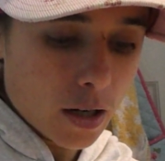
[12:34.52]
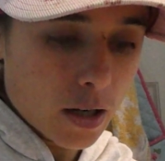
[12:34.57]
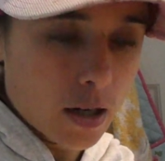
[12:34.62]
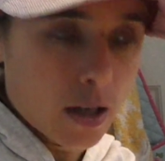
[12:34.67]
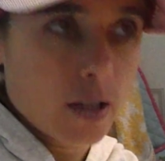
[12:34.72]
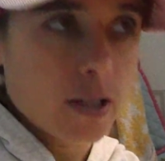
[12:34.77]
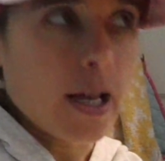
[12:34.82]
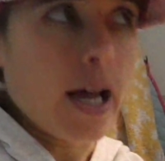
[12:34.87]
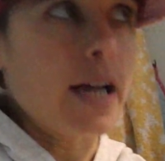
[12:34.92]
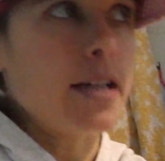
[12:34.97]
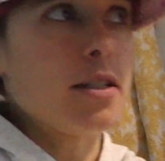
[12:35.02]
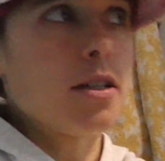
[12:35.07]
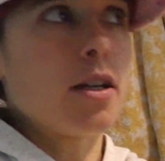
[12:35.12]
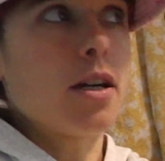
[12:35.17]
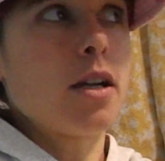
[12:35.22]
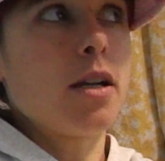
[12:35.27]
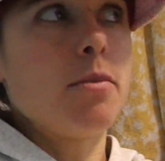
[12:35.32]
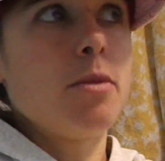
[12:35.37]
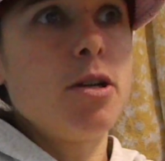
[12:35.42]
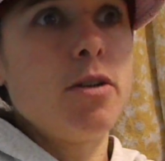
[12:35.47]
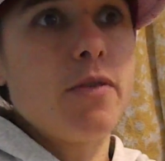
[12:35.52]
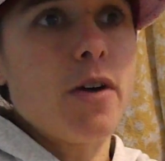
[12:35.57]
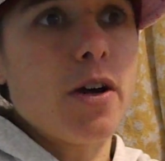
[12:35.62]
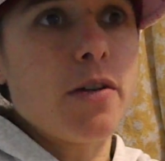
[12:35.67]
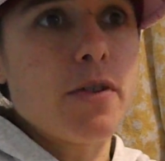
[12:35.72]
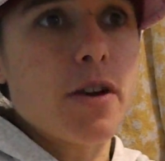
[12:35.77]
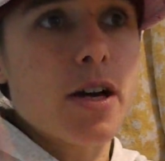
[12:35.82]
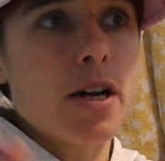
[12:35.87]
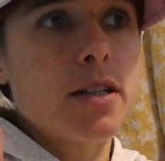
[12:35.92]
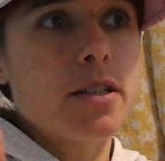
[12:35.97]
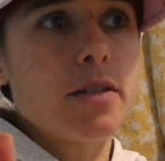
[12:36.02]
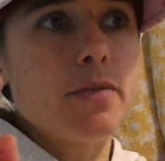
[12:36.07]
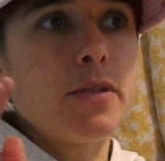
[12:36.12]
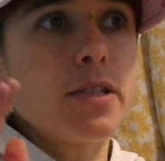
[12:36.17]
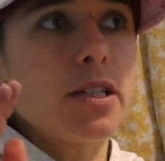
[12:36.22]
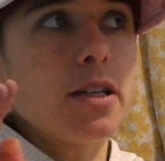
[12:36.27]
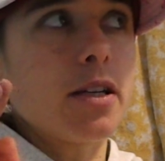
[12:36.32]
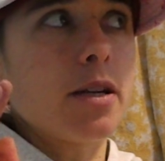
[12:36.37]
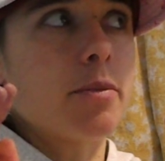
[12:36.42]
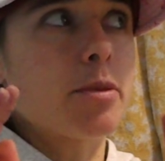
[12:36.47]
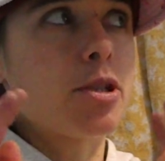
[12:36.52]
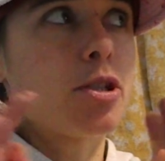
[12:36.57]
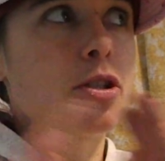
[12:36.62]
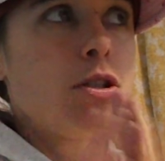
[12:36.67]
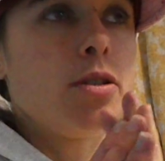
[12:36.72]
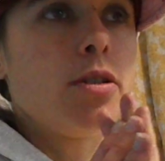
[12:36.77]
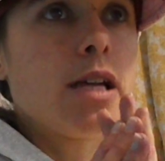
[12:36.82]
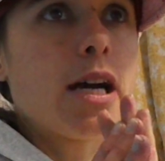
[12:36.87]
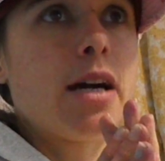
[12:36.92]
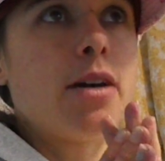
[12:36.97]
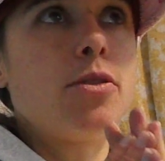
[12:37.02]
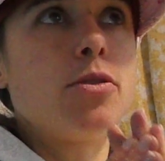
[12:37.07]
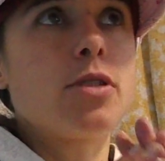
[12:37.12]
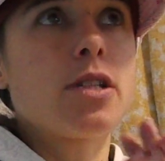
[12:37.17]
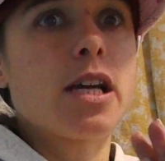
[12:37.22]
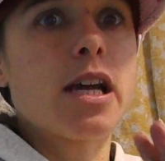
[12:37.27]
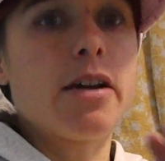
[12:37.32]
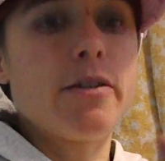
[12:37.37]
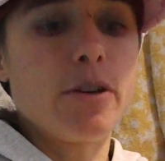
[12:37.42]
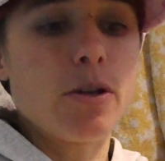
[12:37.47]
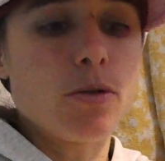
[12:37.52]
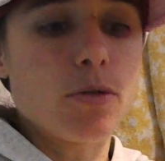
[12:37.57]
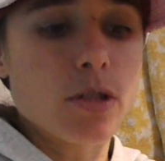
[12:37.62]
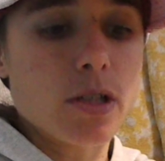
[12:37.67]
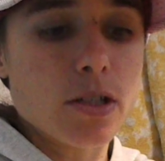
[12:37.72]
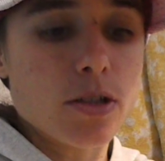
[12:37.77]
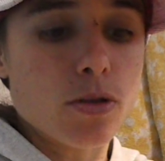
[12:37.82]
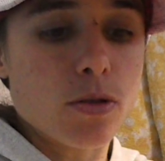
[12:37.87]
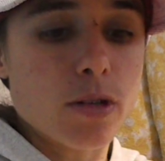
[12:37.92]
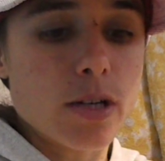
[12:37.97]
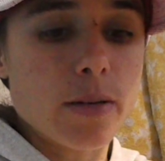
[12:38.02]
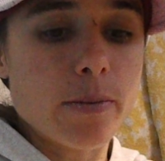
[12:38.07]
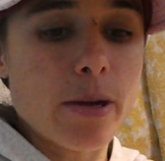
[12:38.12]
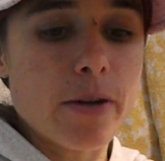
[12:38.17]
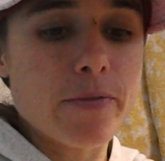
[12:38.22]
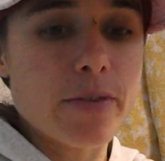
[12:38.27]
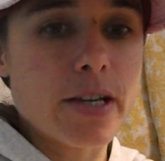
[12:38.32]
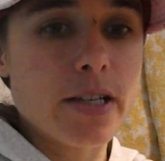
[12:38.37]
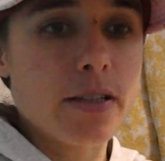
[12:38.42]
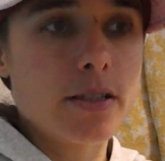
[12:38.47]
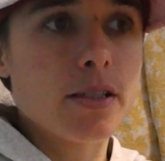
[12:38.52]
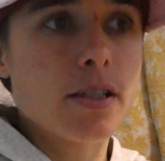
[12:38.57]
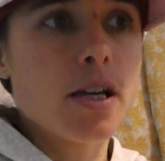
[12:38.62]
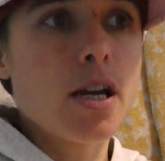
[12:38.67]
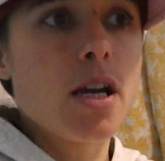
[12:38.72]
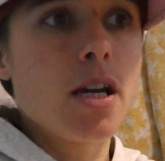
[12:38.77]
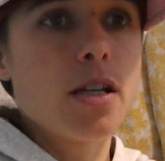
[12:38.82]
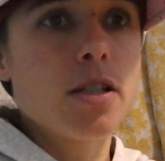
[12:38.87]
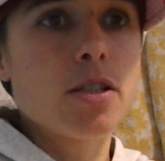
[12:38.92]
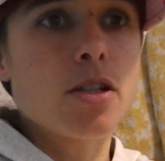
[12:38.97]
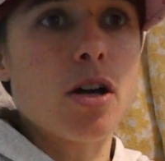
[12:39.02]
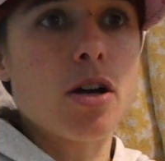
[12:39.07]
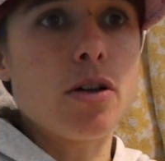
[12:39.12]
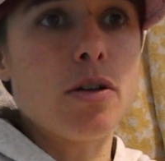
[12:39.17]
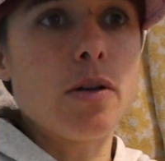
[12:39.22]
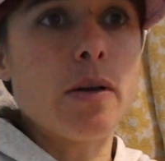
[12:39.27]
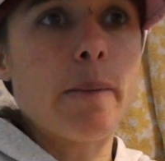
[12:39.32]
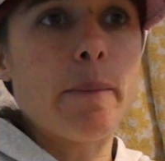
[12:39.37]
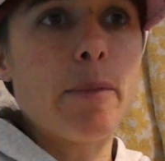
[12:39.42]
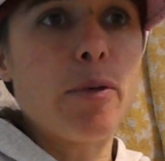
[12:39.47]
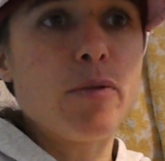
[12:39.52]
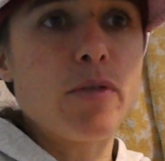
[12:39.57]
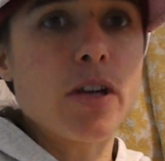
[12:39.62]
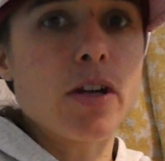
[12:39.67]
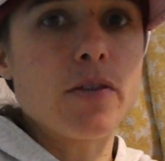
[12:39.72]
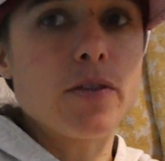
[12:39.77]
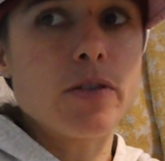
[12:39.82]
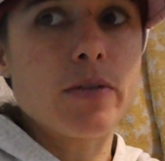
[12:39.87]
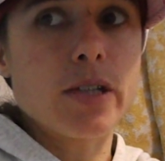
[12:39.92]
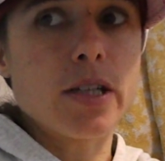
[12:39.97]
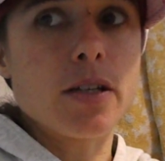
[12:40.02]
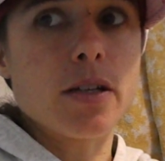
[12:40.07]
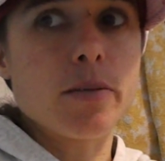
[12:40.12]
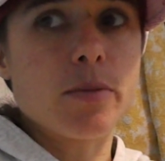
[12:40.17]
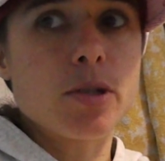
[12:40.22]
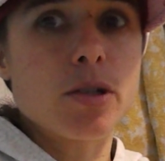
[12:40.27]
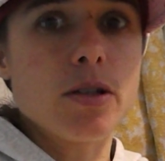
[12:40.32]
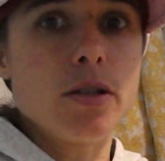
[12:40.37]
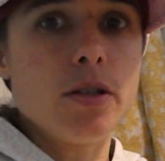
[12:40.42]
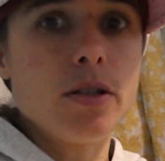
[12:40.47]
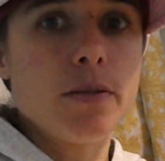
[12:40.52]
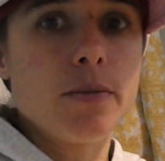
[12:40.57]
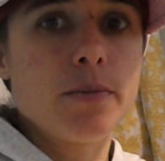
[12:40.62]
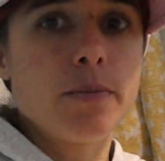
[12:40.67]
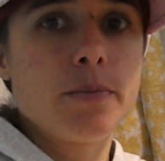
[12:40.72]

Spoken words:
Okay, so I'm going to move over to video number 2 now to carry on talking about this. So moving over to video number 2.